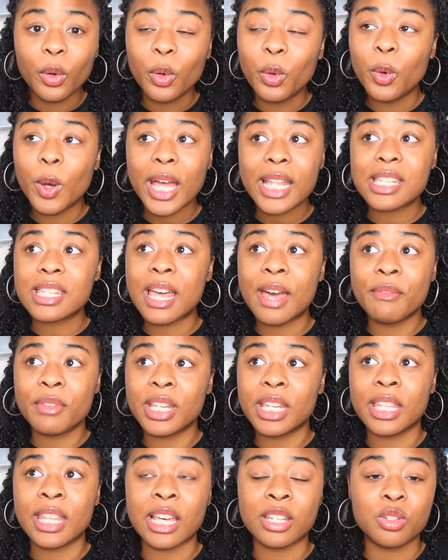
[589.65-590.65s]
Who at
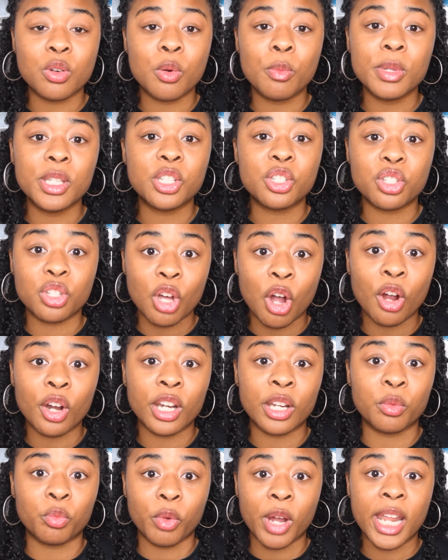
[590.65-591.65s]
70 that's going to be
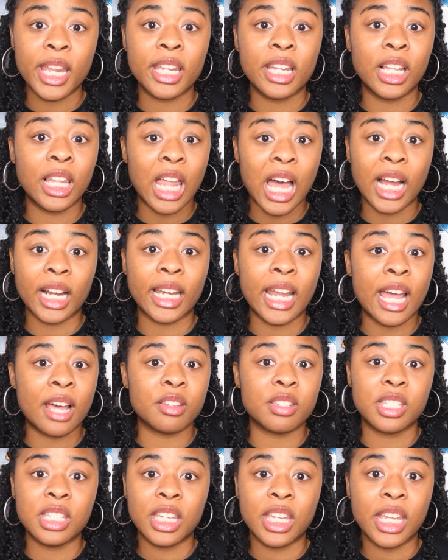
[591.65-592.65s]
starting ready to lock
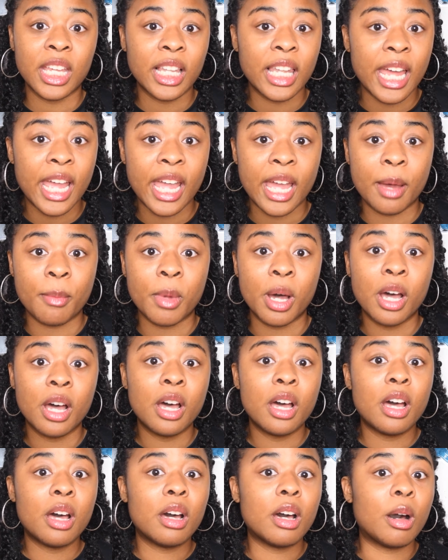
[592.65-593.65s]
down CeeDee Lamb,
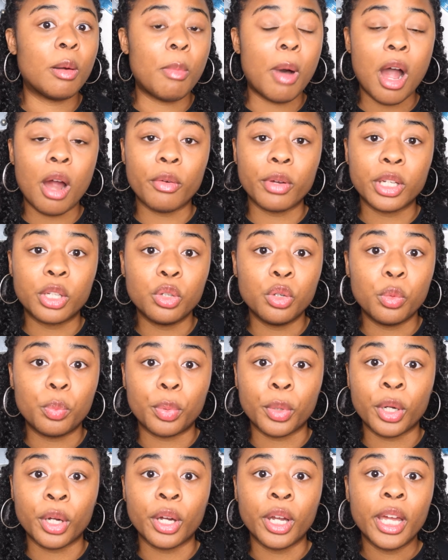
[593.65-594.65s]
Amari
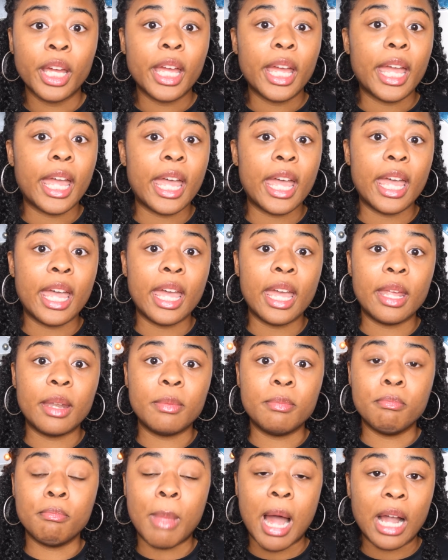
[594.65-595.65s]
Cooper,
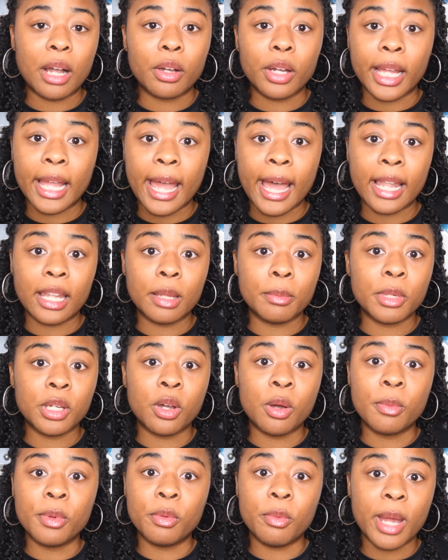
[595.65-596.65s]
and Michael Gallup
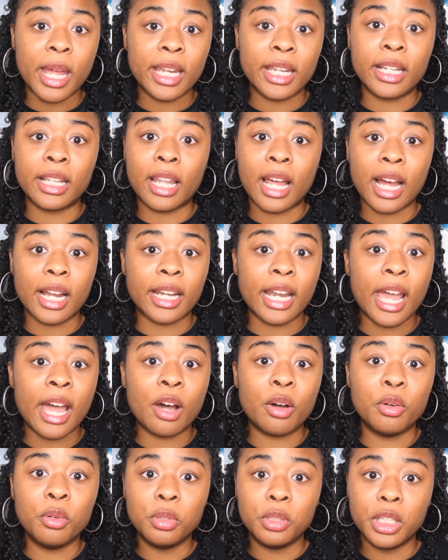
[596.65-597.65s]
and going to be ready to lock
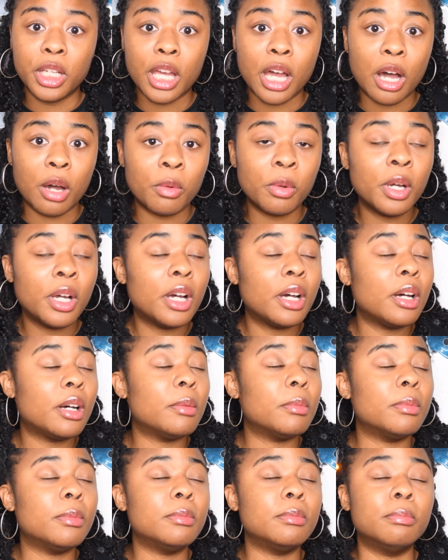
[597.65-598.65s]
down Julio,
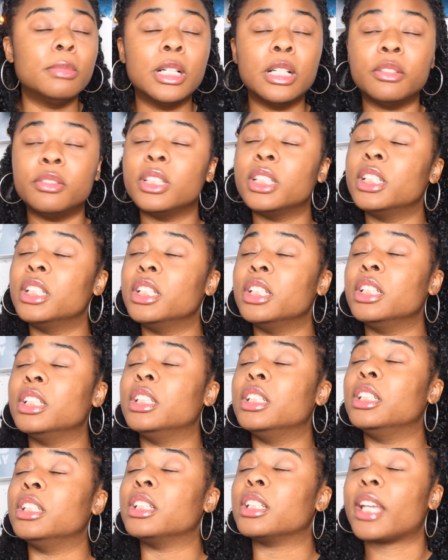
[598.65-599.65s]

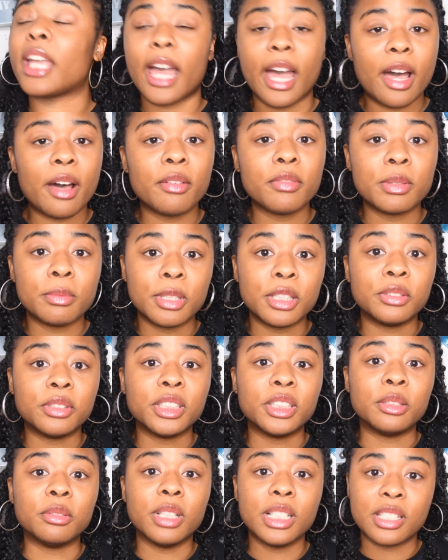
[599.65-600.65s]
boo, Calvin, boo,
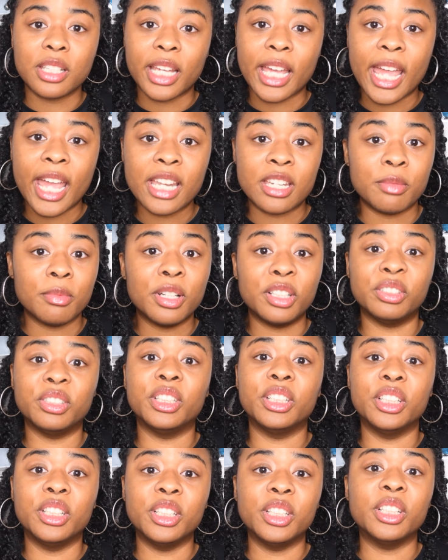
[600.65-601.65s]
Russell Gage, and
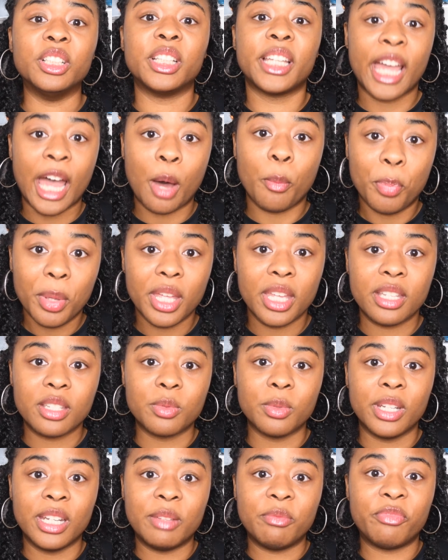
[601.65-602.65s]
boo, Kyle
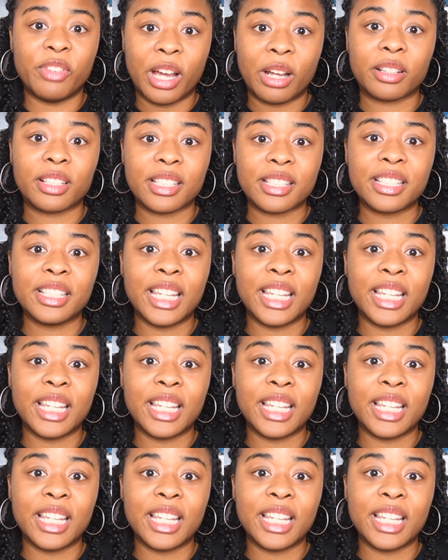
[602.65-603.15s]
Pitts with the socket